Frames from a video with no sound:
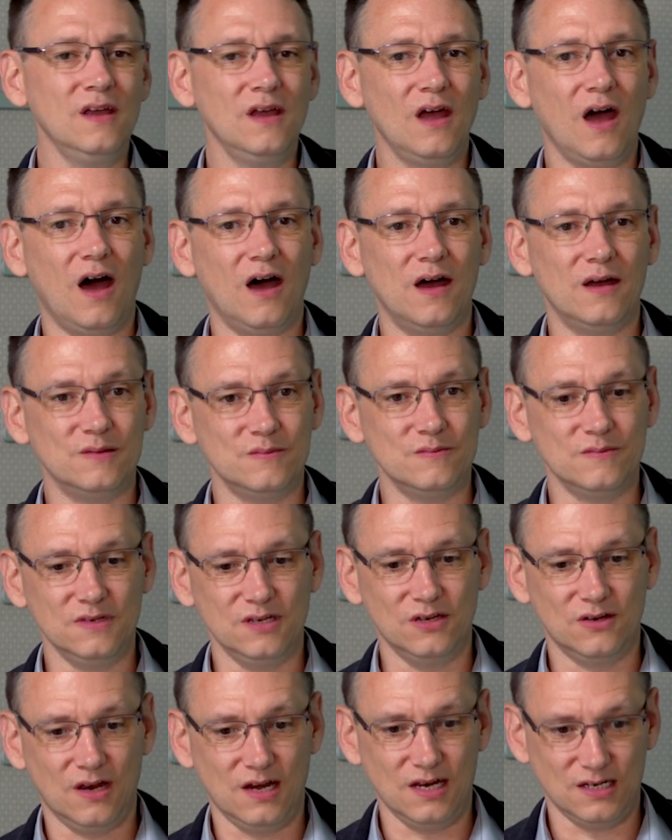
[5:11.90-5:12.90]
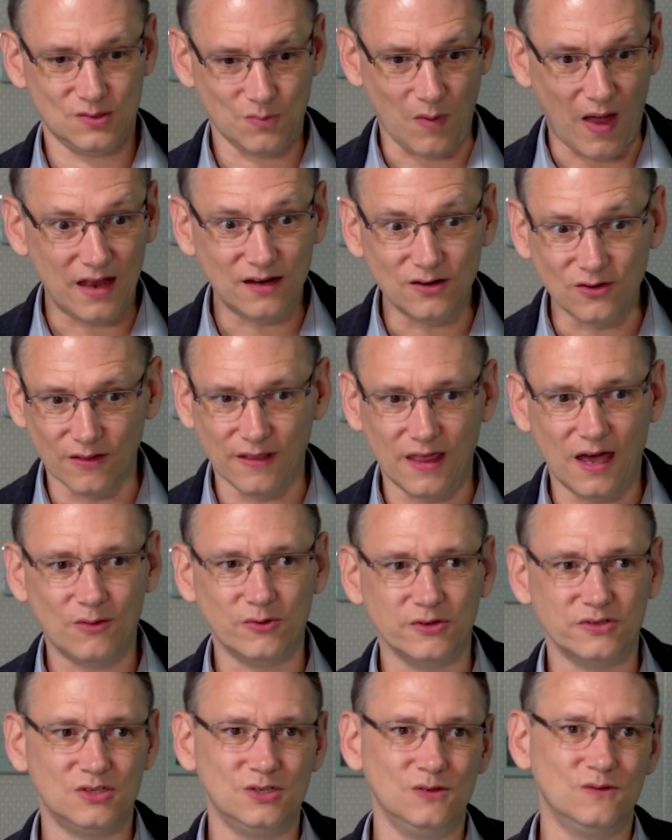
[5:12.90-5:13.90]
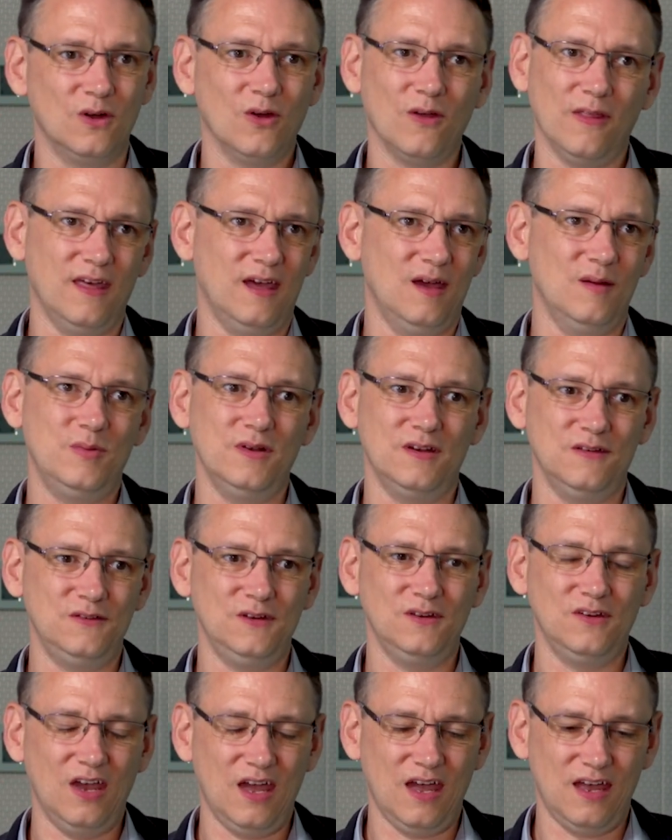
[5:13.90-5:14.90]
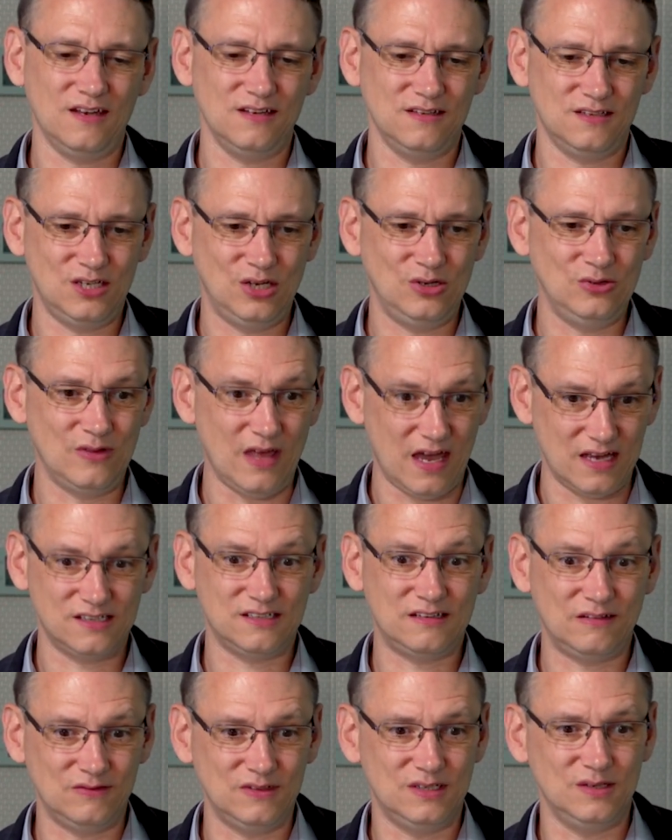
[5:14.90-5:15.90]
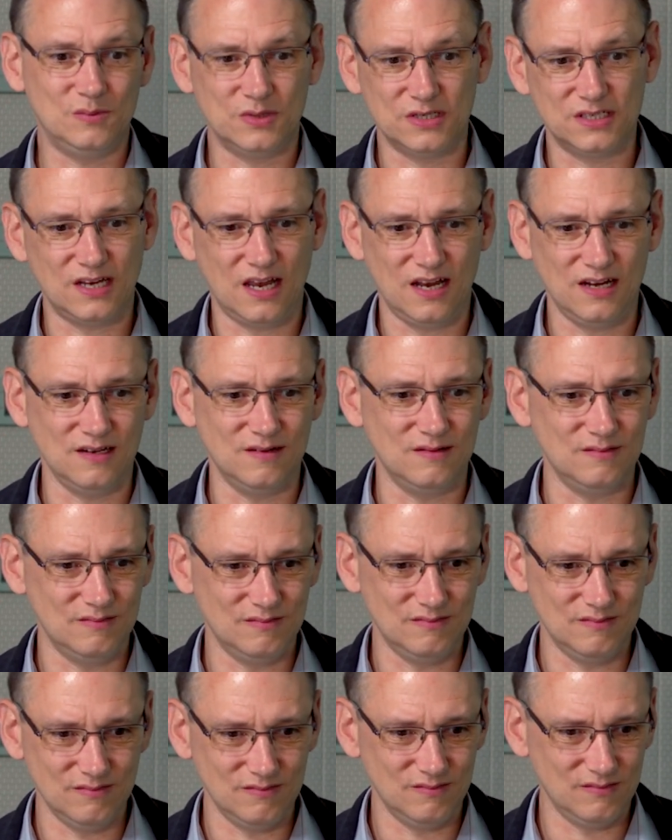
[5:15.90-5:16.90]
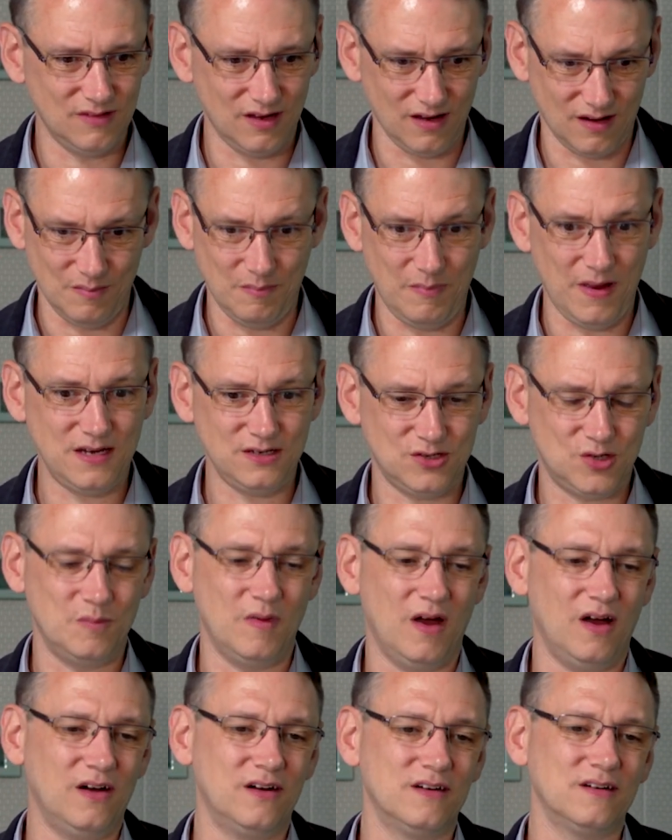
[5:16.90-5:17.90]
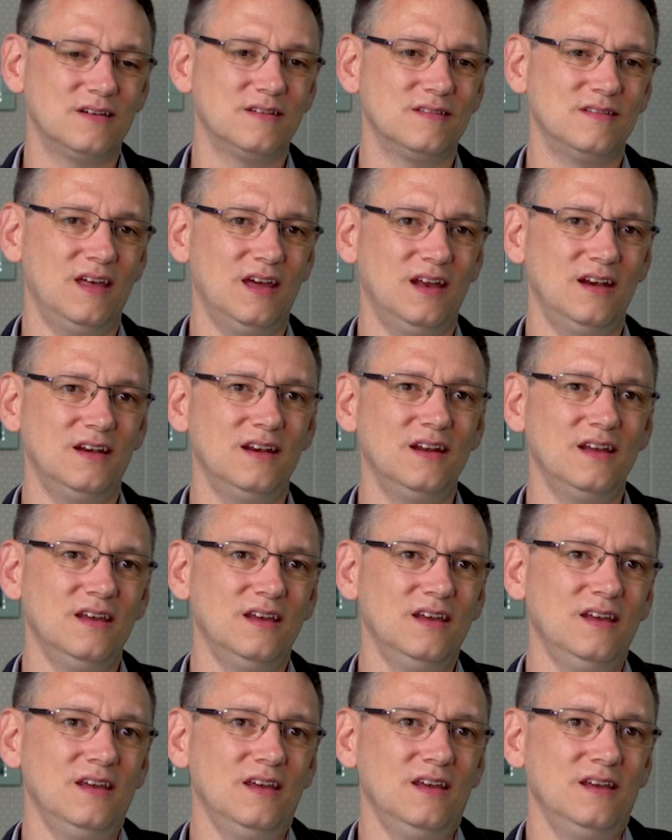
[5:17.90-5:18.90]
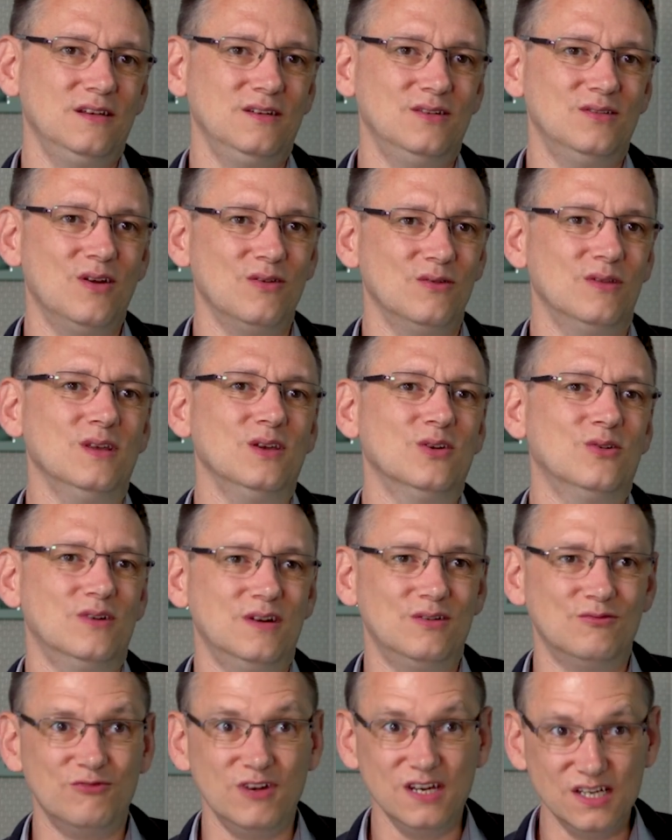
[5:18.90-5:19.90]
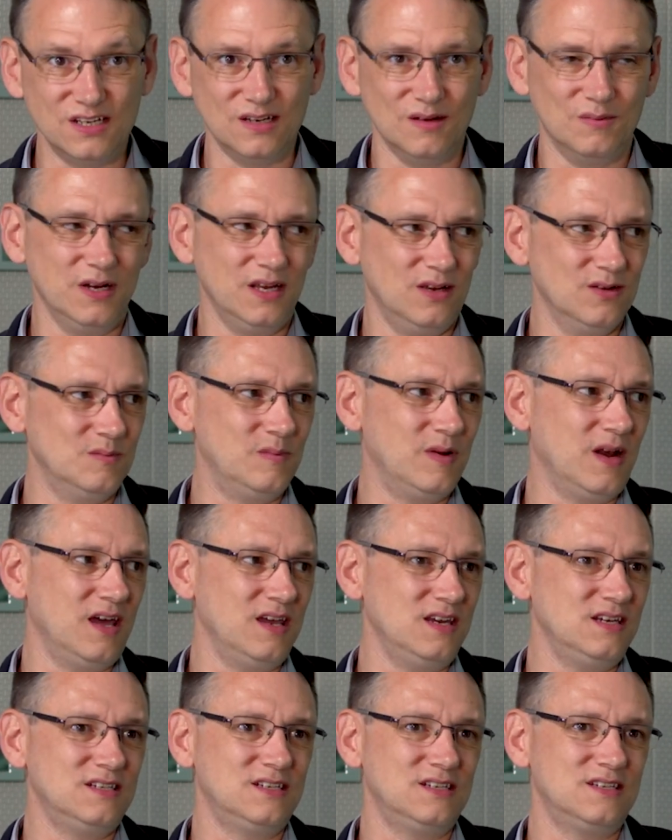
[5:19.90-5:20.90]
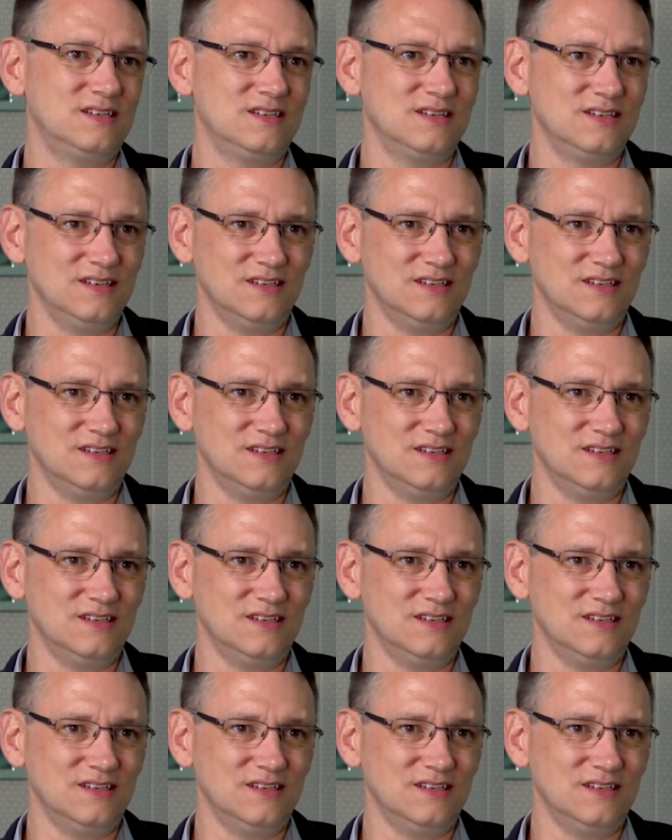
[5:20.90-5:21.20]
You can expand on that once you've got there, but if you get to that 70% kind of benchmark, then you know that you're in a reasonably good place.